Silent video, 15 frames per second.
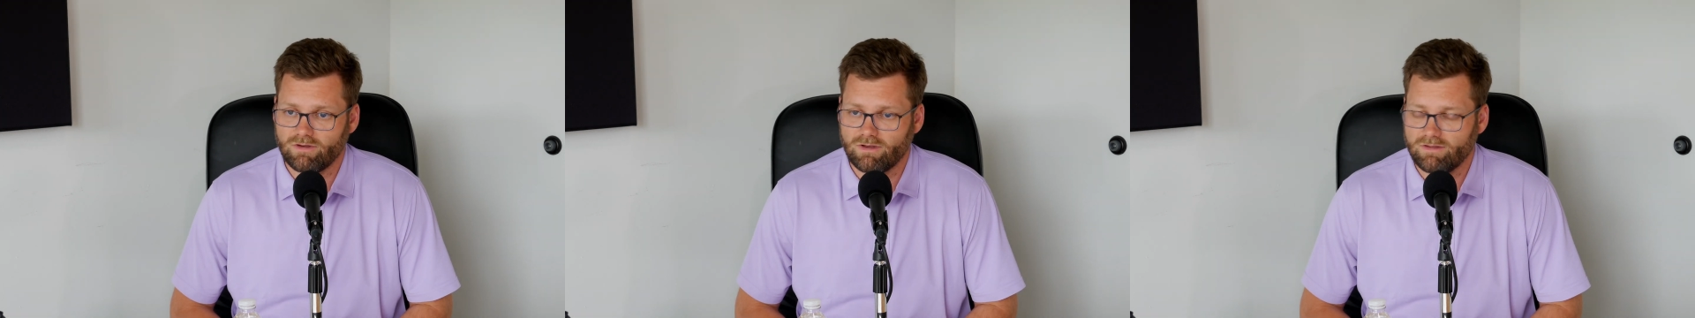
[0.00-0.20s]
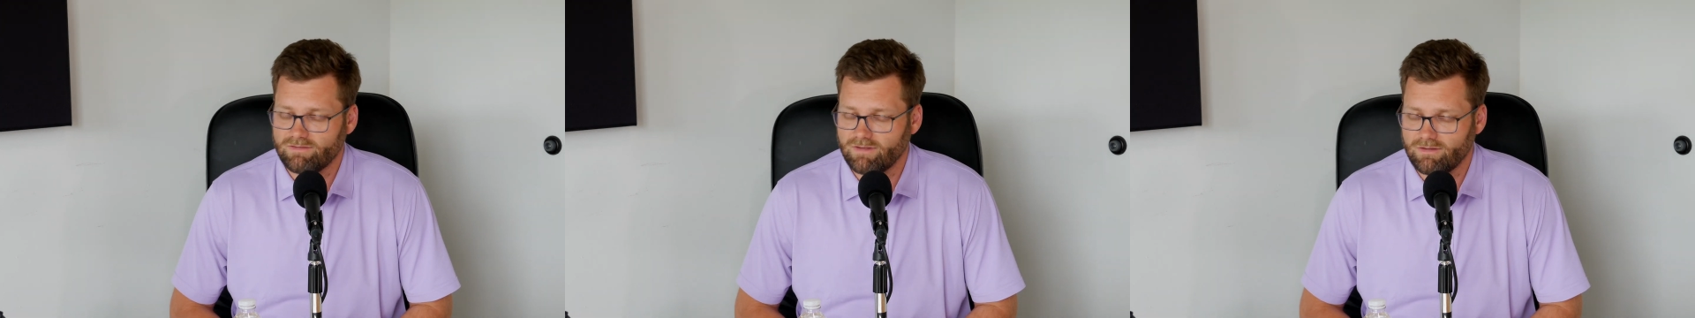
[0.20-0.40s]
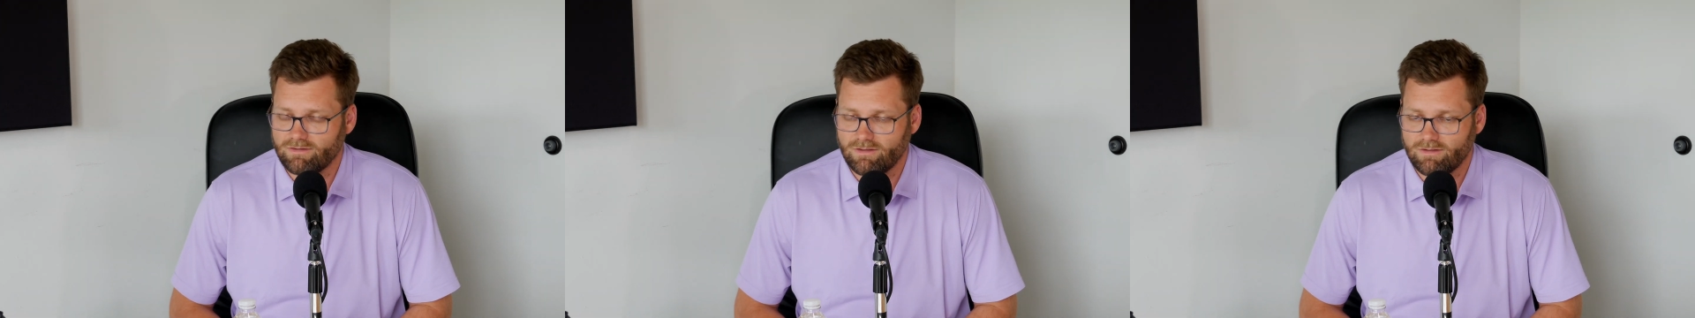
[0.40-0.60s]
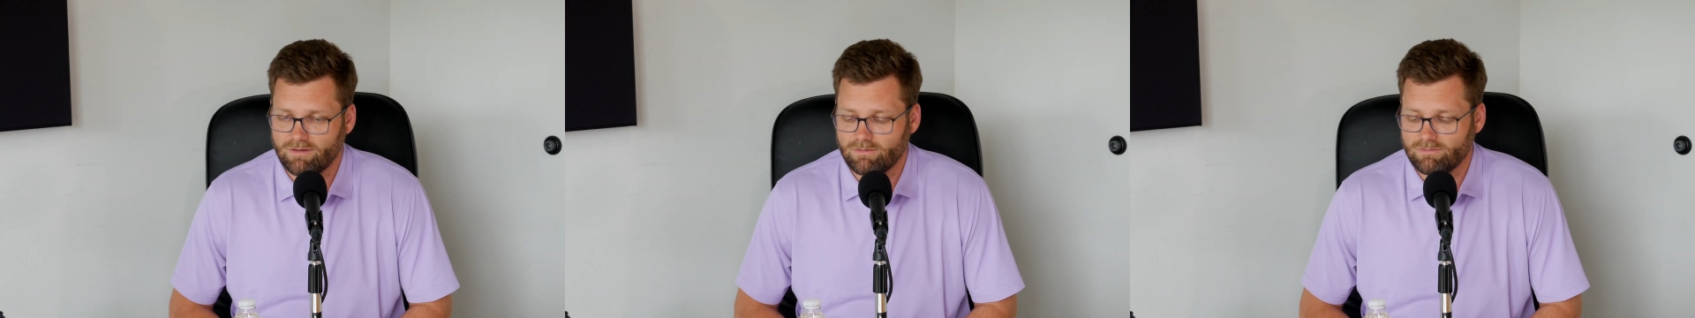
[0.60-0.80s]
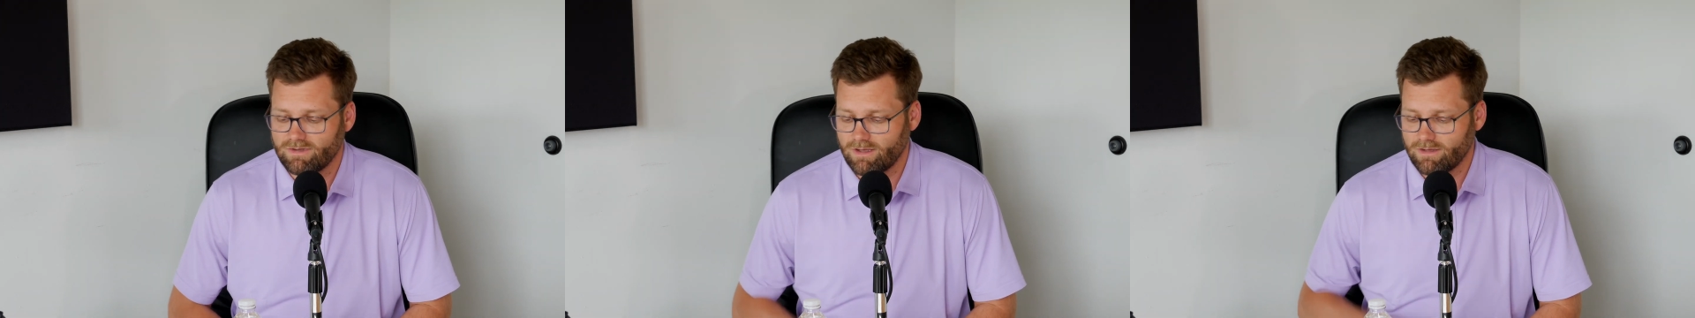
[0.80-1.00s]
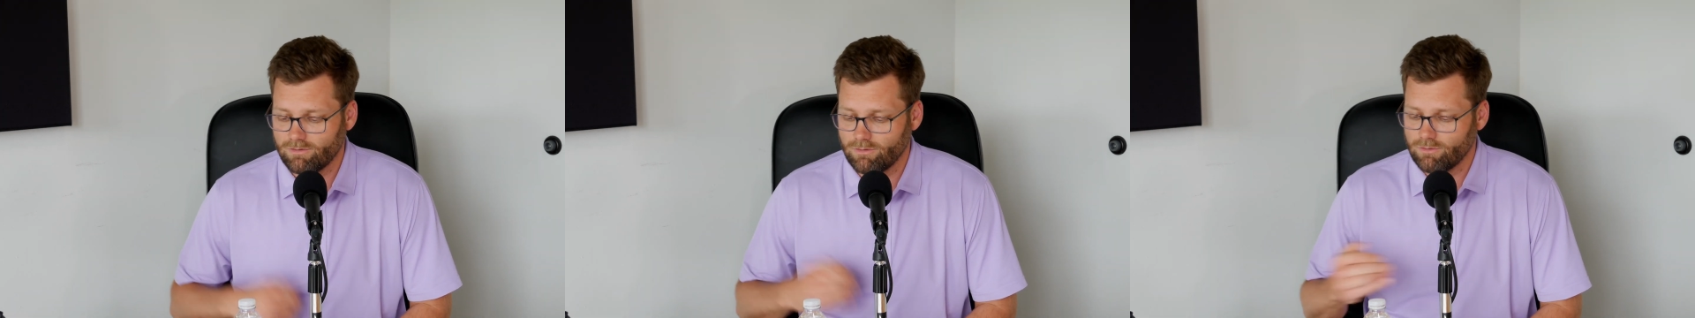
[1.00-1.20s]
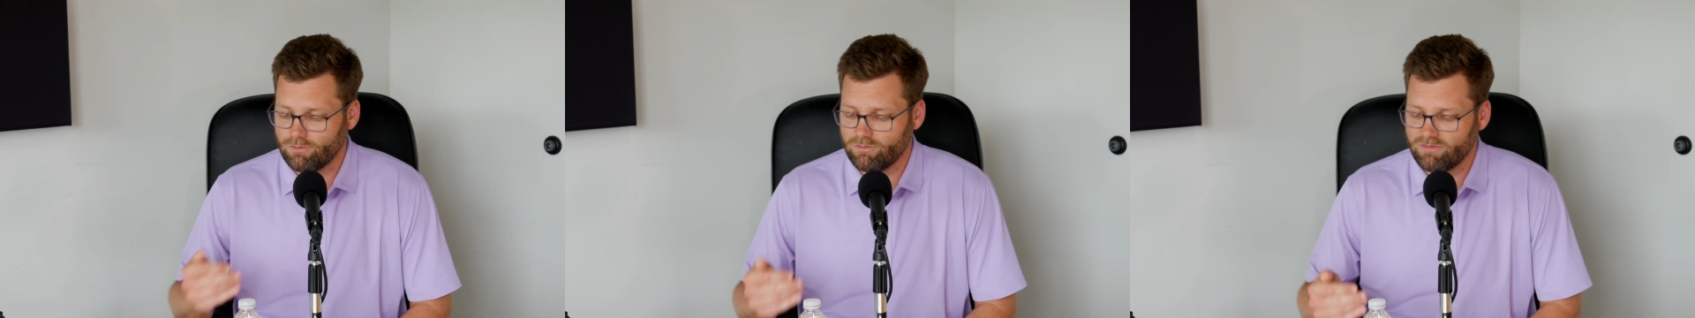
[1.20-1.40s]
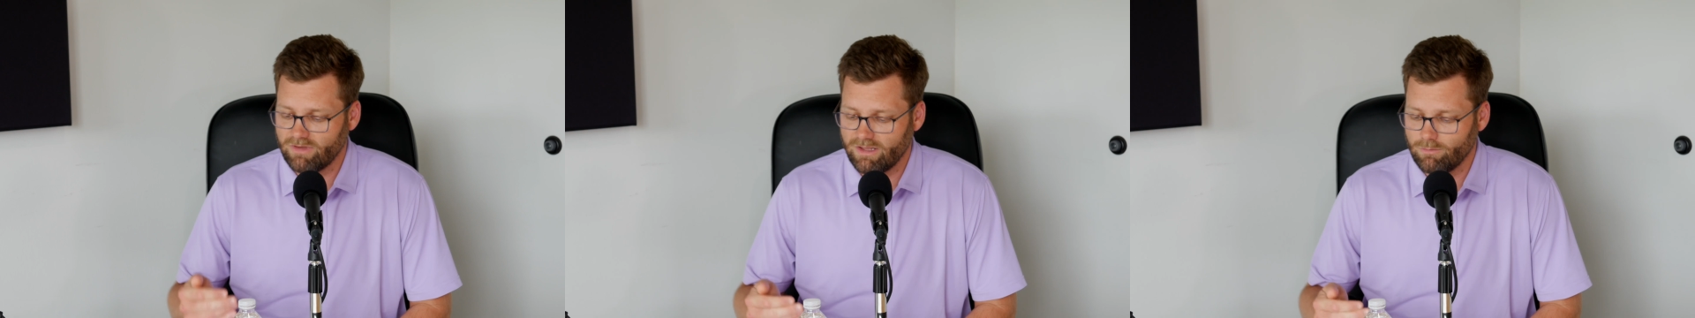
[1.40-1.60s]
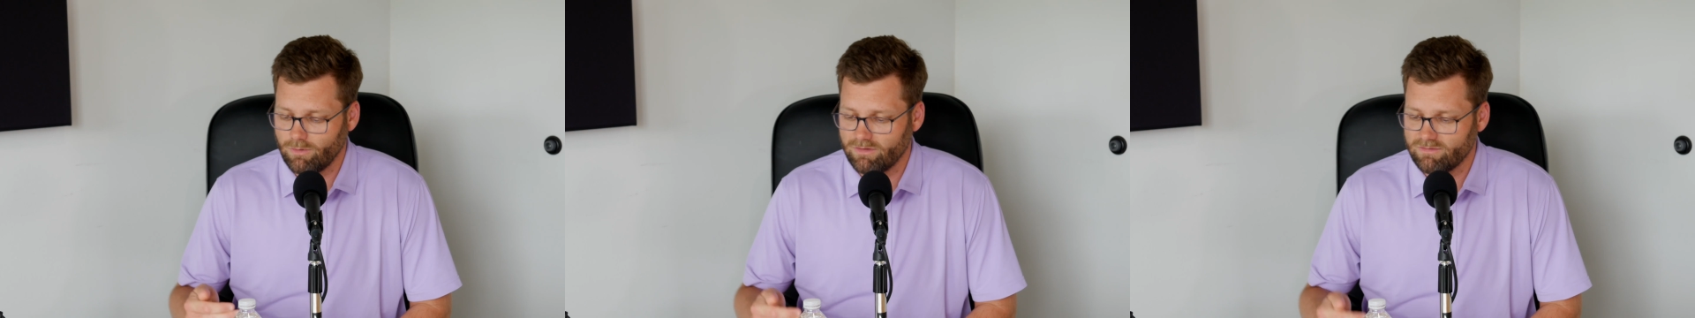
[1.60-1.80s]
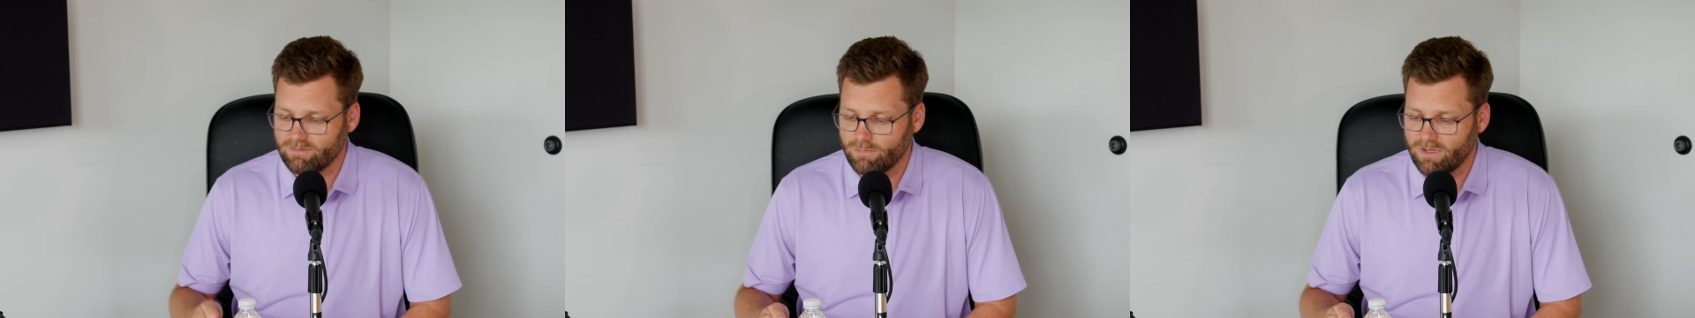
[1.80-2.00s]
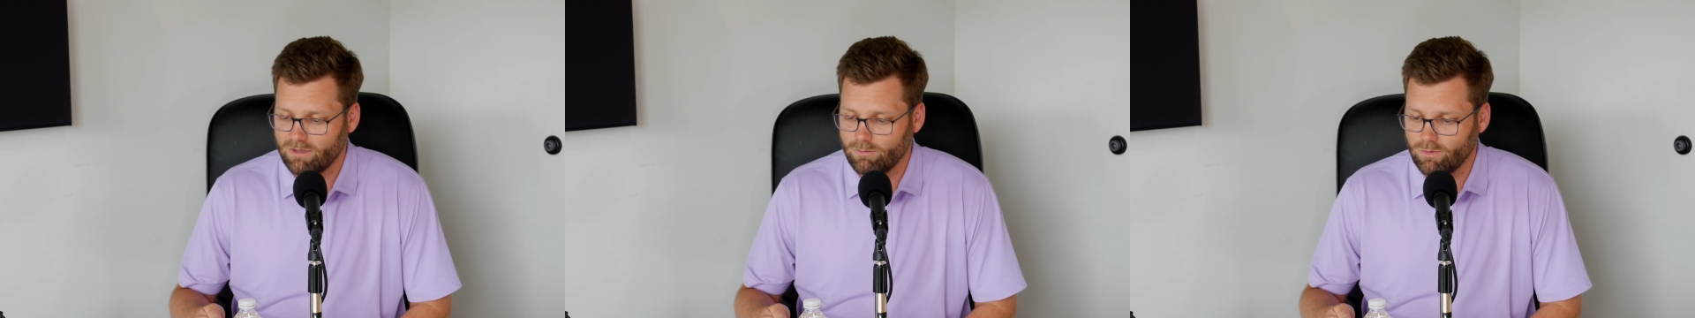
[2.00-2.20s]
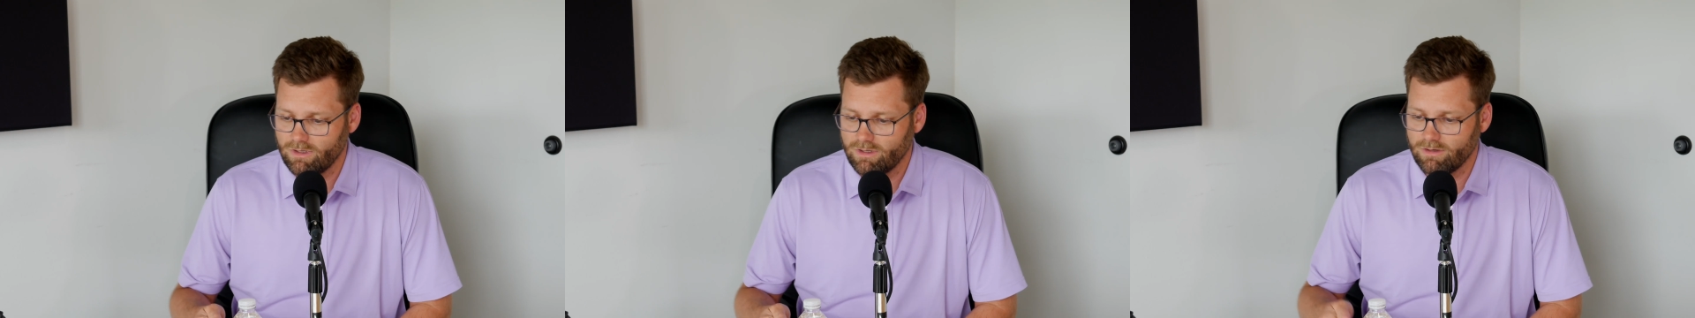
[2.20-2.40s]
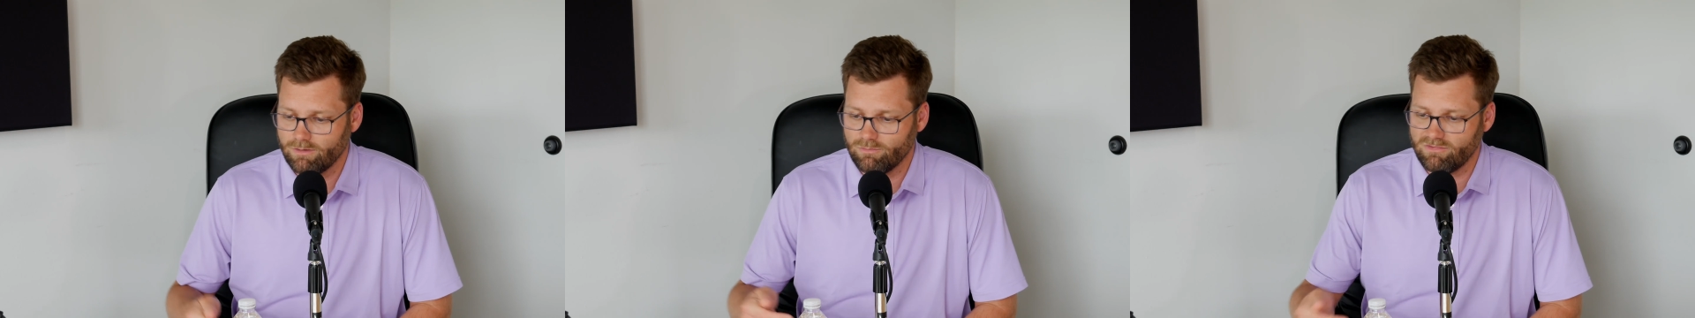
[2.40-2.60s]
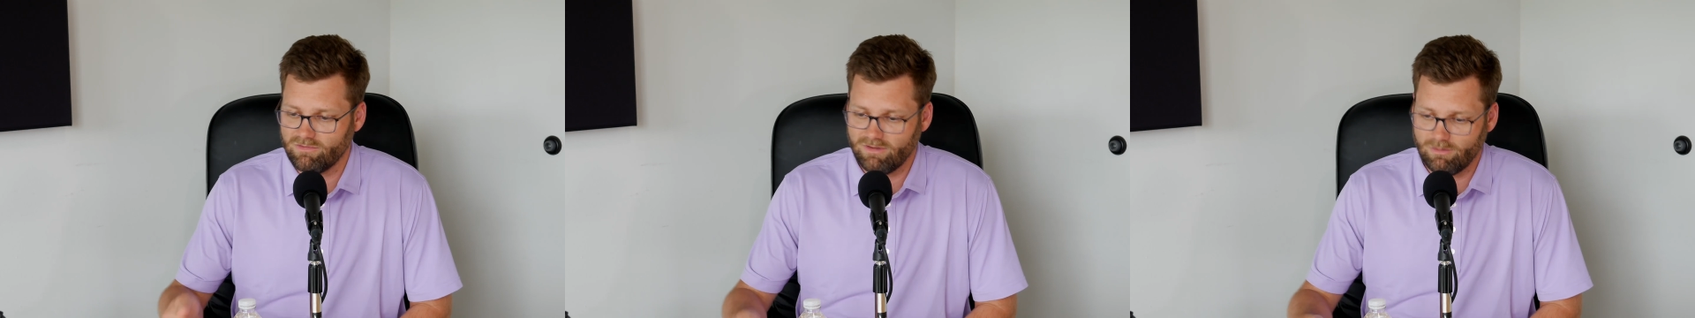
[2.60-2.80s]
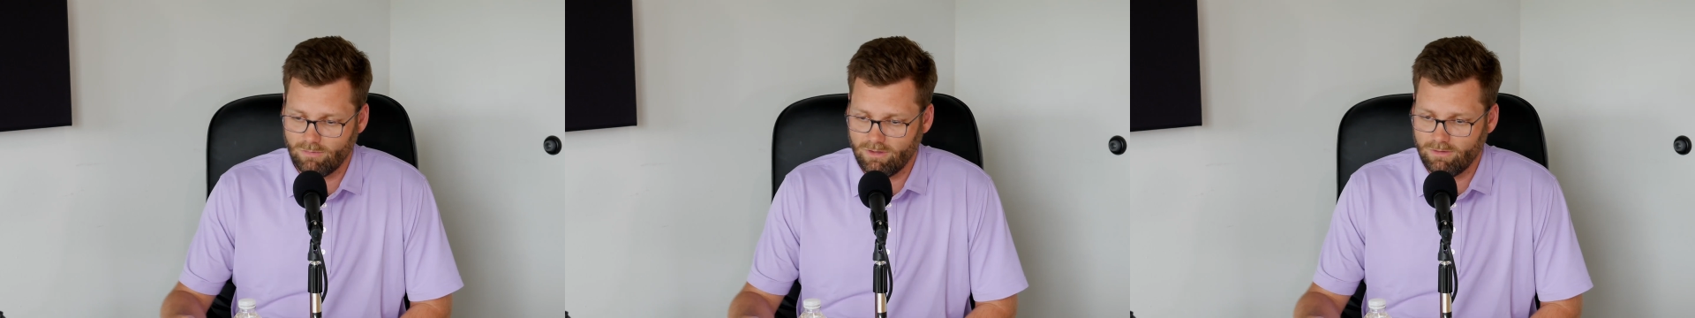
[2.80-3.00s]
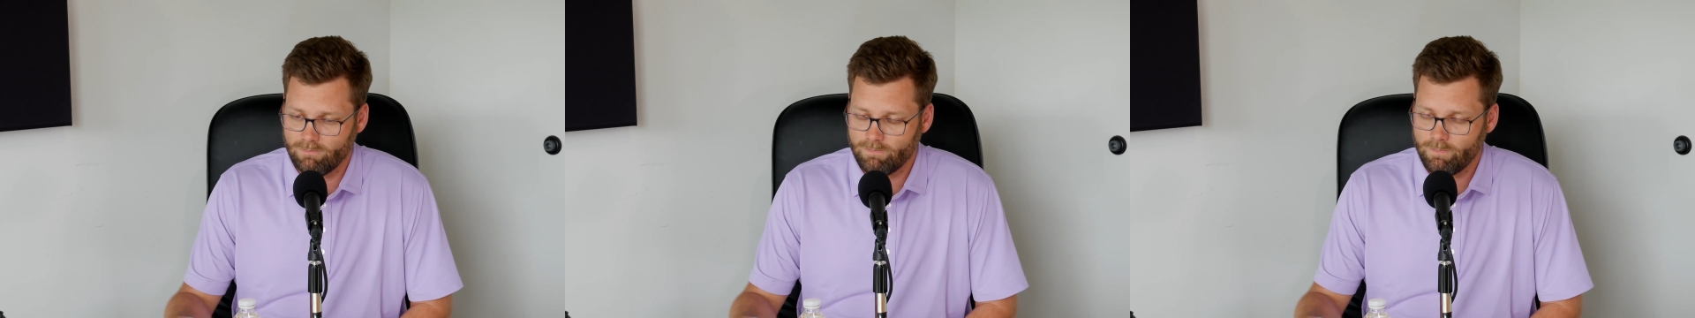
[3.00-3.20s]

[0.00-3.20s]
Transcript: He says all the time, he's like, I don't understand why somebody would come see me